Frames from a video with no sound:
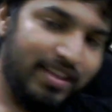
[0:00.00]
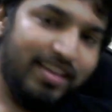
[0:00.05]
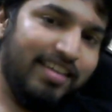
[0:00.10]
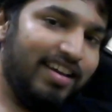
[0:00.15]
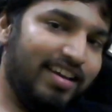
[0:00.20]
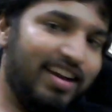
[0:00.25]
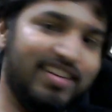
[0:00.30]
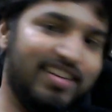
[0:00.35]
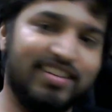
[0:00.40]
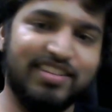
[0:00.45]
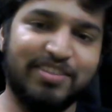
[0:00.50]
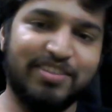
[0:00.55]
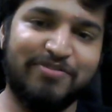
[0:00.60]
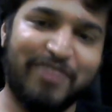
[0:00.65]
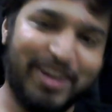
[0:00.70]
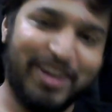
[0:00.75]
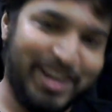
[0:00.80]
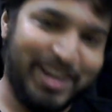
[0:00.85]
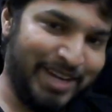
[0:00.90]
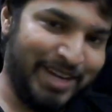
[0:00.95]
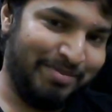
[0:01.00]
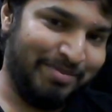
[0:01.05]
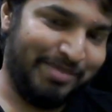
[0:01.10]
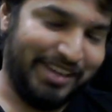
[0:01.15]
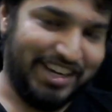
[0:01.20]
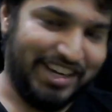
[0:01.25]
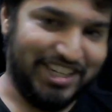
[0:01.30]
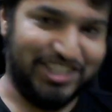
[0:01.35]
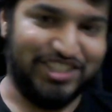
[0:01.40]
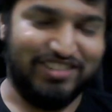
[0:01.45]
Another fun
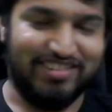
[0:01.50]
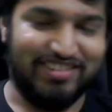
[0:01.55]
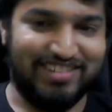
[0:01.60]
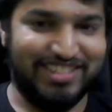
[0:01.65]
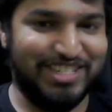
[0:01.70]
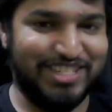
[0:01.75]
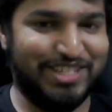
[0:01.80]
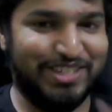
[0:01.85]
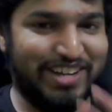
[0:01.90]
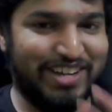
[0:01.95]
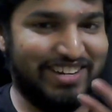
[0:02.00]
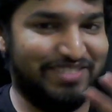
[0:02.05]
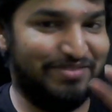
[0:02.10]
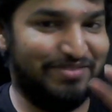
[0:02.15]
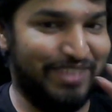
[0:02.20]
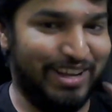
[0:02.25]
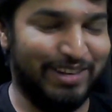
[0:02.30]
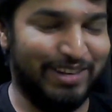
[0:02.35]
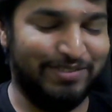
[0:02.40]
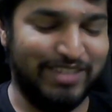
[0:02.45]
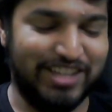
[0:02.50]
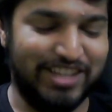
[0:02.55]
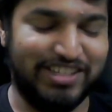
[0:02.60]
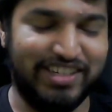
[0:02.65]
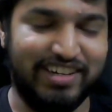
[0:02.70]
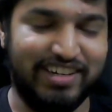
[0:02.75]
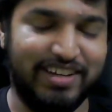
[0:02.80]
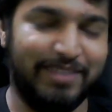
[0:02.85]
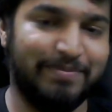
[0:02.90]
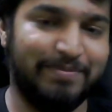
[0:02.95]
interpretation, just to get a feel of
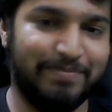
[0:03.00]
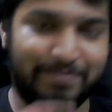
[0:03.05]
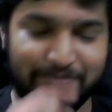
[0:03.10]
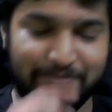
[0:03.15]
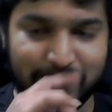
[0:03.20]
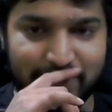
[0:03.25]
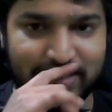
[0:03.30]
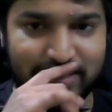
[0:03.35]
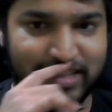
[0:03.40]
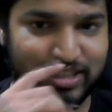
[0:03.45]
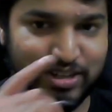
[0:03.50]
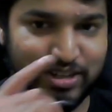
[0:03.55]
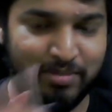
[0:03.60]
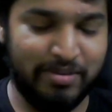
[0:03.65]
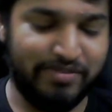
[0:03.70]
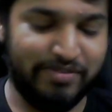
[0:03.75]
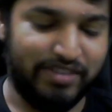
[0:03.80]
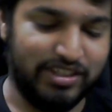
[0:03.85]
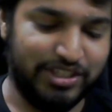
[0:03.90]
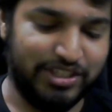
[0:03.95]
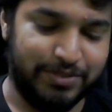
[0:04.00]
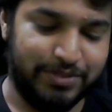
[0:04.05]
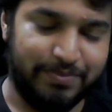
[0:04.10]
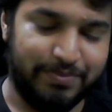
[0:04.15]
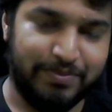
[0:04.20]
GCD. This is going to be fun, sir.